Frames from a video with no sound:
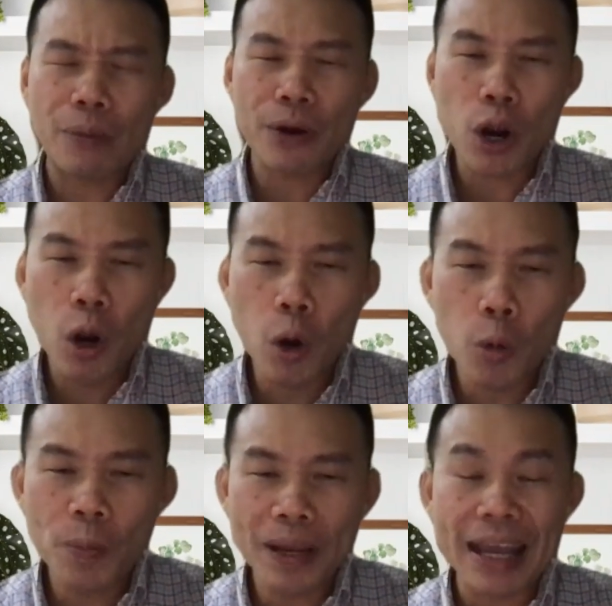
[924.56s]

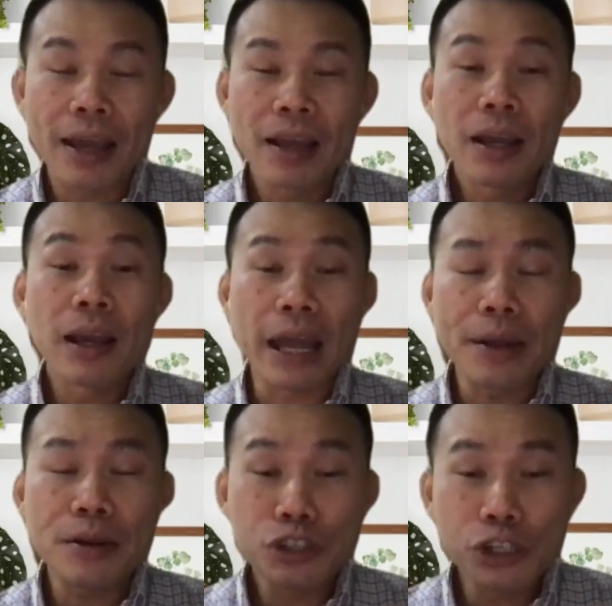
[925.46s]
hope
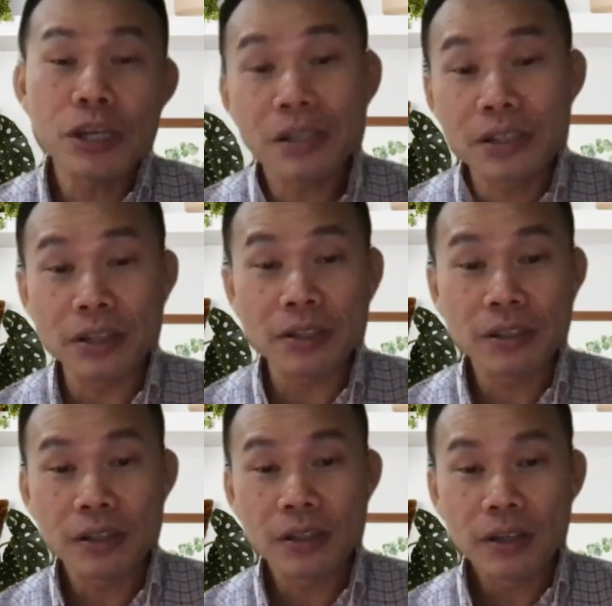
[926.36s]
in Jesus,
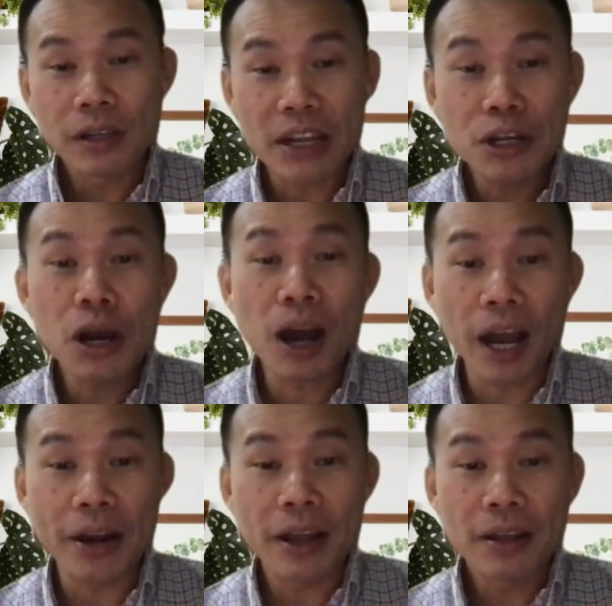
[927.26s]
in
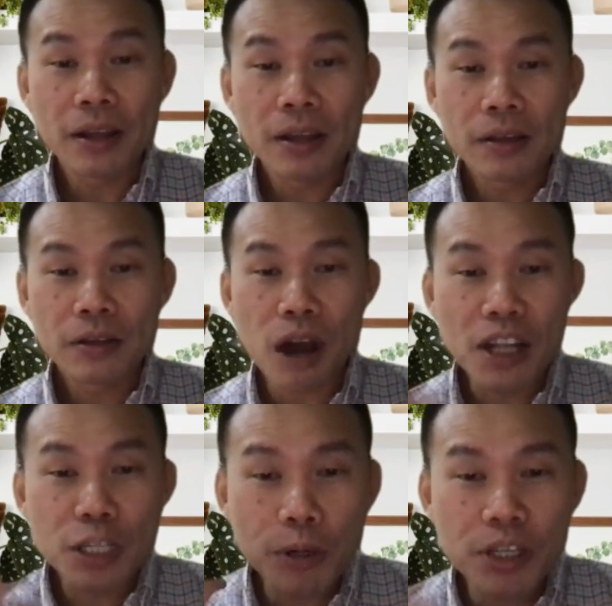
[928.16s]
God,
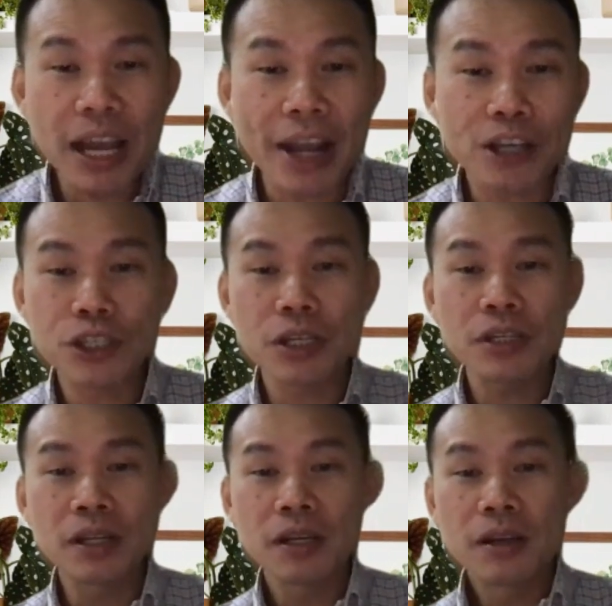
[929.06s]
God's
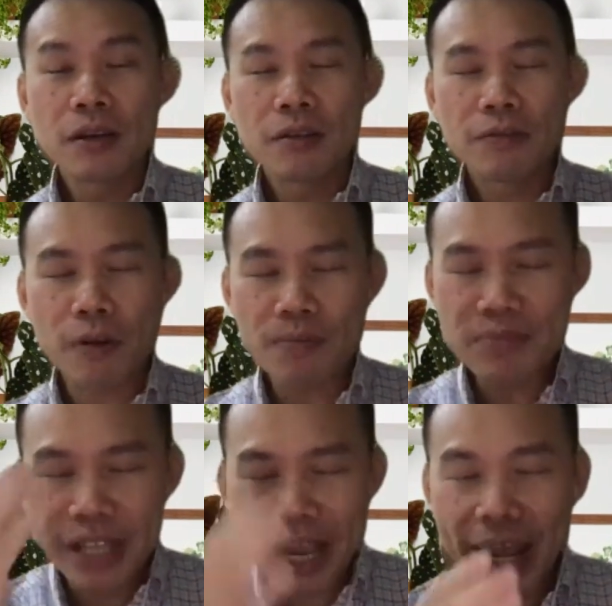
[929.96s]
protection from
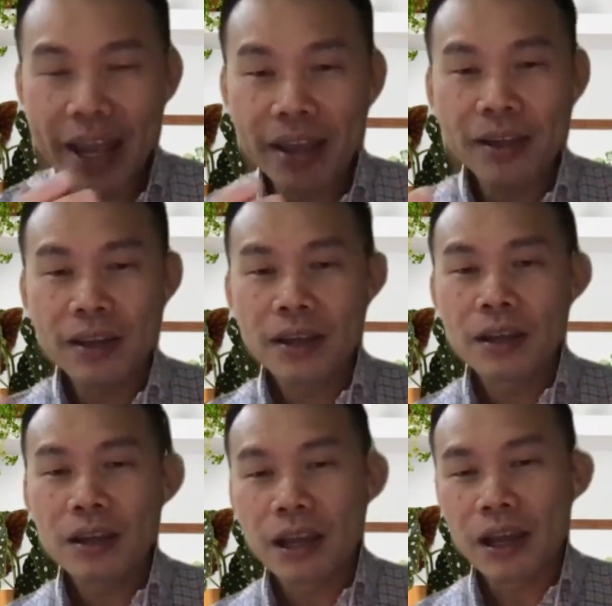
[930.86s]
day
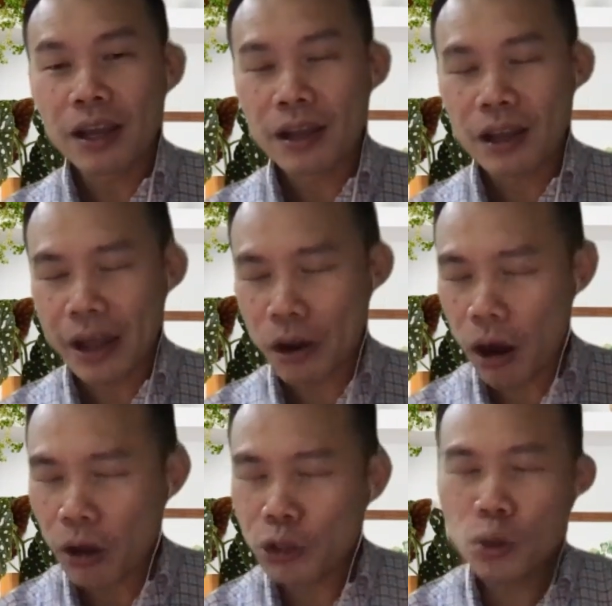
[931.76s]
and
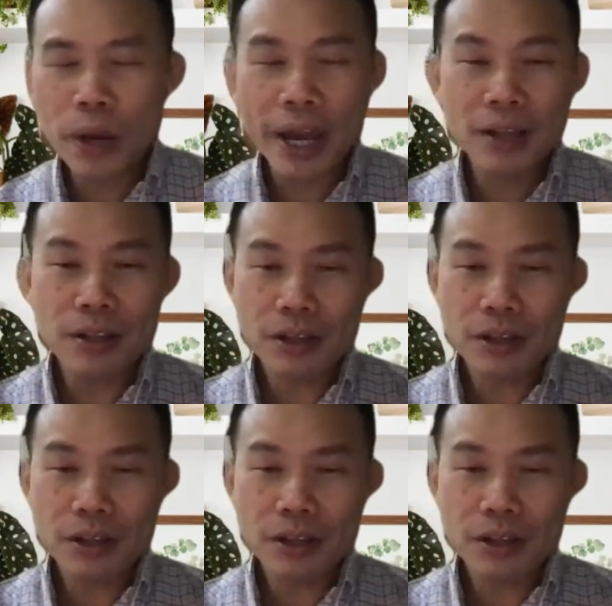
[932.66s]
all the way